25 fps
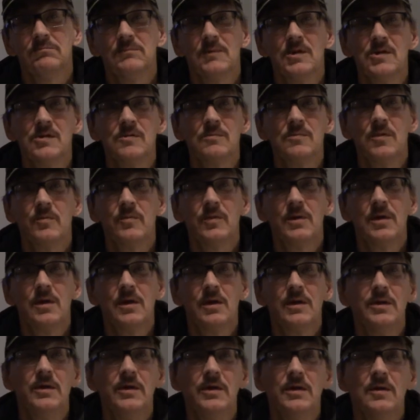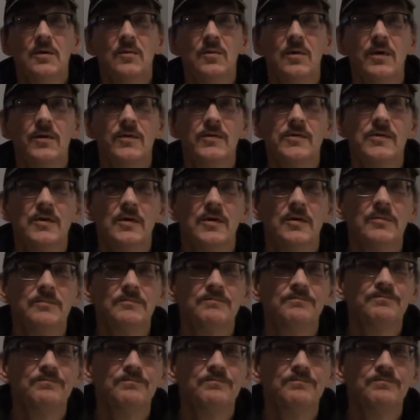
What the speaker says: this is what we got to deal with. So